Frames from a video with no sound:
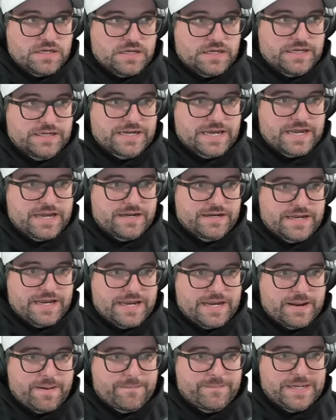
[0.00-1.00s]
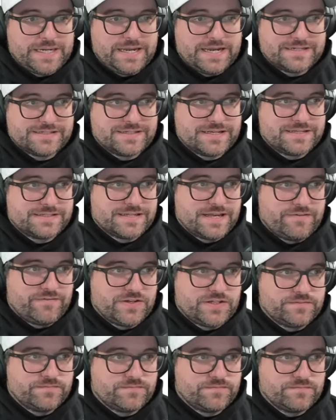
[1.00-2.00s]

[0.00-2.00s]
It had a PSA 7.